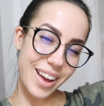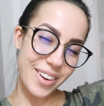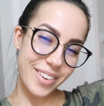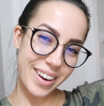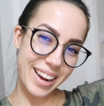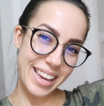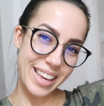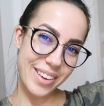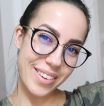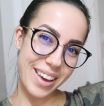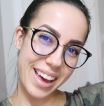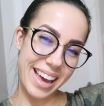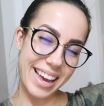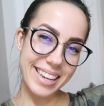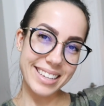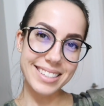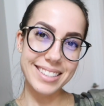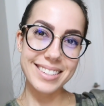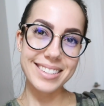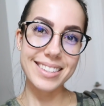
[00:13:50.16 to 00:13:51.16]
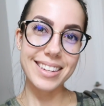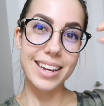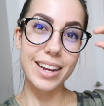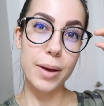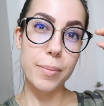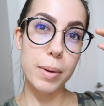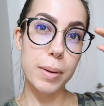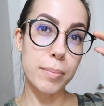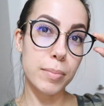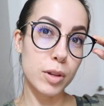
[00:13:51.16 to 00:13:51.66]
All right, you guys, I
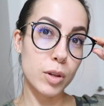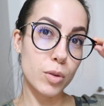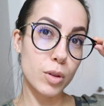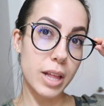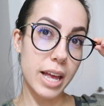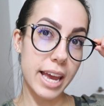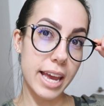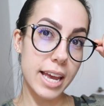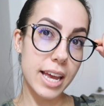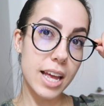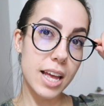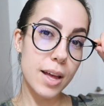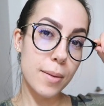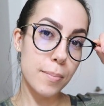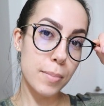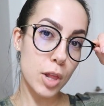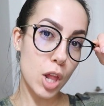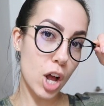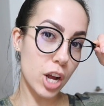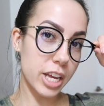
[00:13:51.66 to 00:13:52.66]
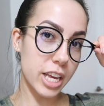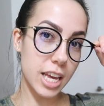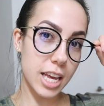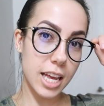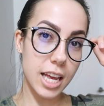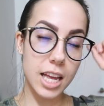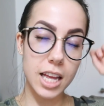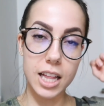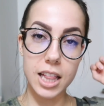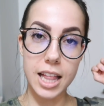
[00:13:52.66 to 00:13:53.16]
got my blue light
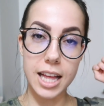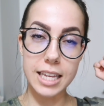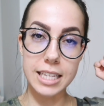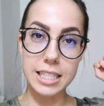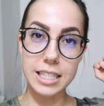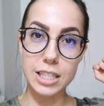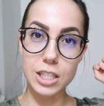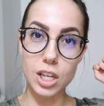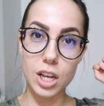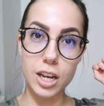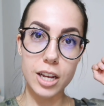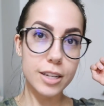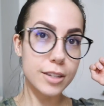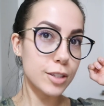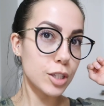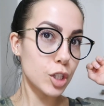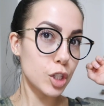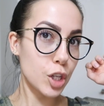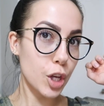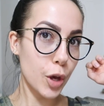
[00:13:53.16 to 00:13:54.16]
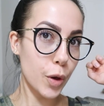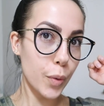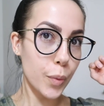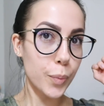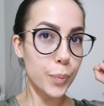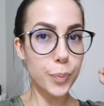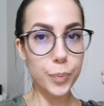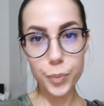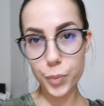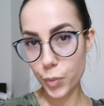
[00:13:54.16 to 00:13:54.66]
blocking glasses on,
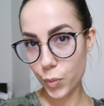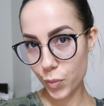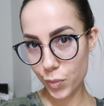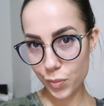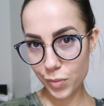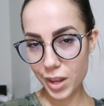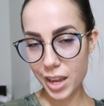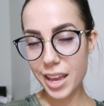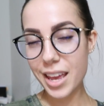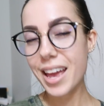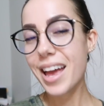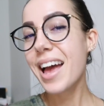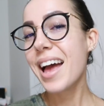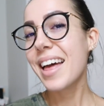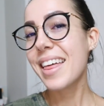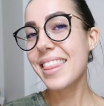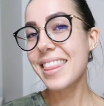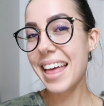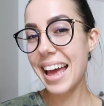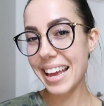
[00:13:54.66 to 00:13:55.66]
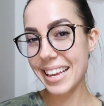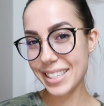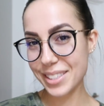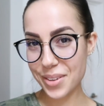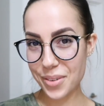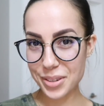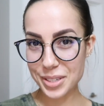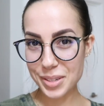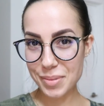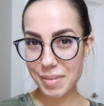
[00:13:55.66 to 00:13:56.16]
so that
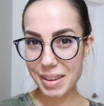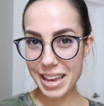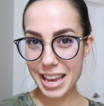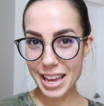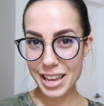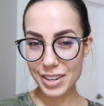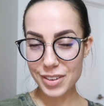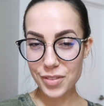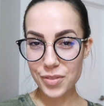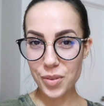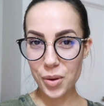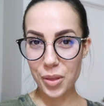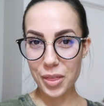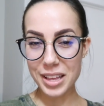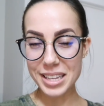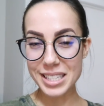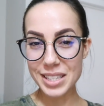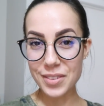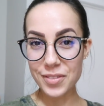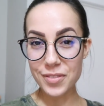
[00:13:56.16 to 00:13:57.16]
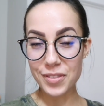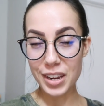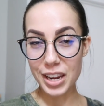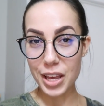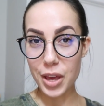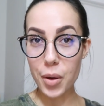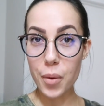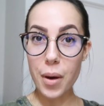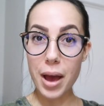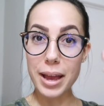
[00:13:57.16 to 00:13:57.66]
is going to be it for this
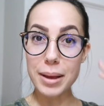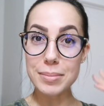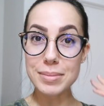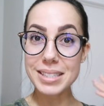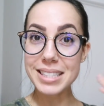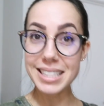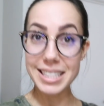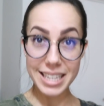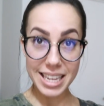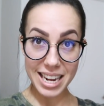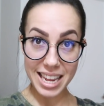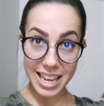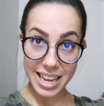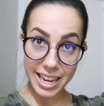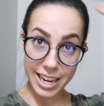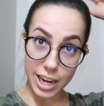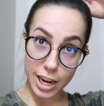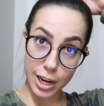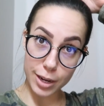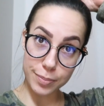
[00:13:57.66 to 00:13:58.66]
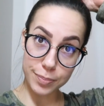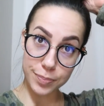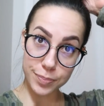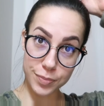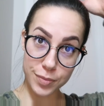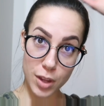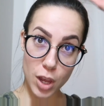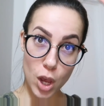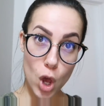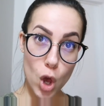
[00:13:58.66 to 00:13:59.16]
video. I am sitting here
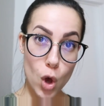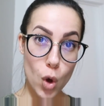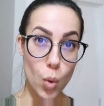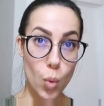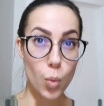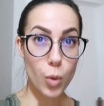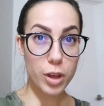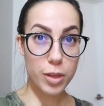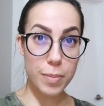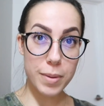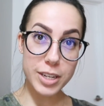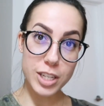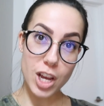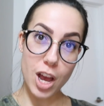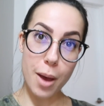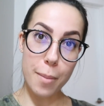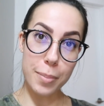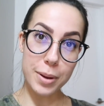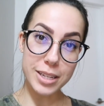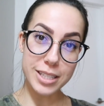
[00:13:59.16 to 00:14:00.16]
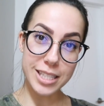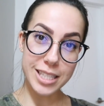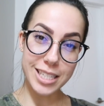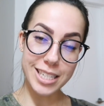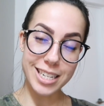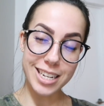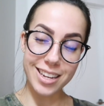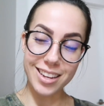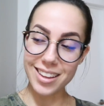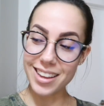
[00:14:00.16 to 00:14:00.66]
with my top on
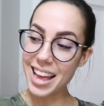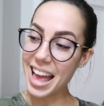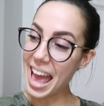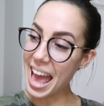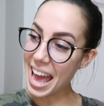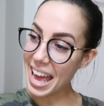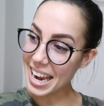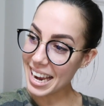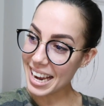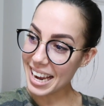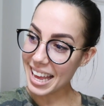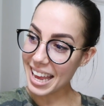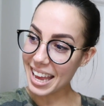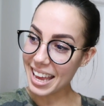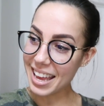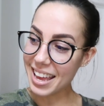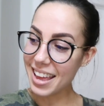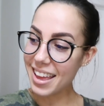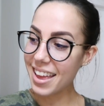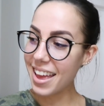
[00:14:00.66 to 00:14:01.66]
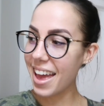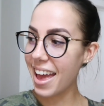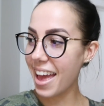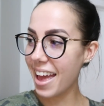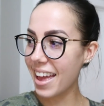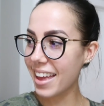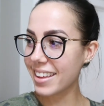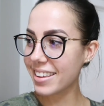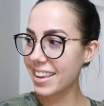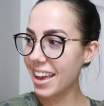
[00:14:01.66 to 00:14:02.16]
still editing,
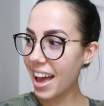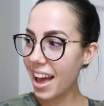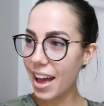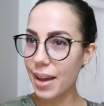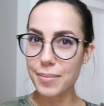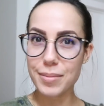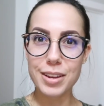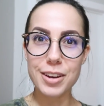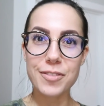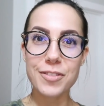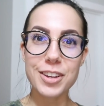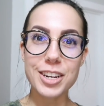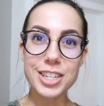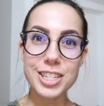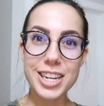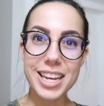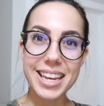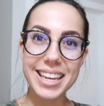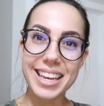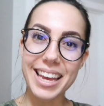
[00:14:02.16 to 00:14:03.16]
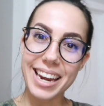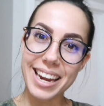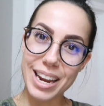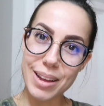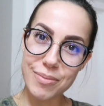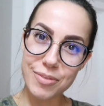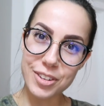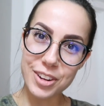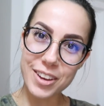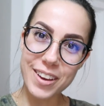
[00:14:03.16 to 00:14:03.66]
and yeah, I'm gonna finish it, get it
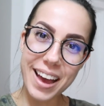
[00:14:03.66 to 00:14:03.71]
up for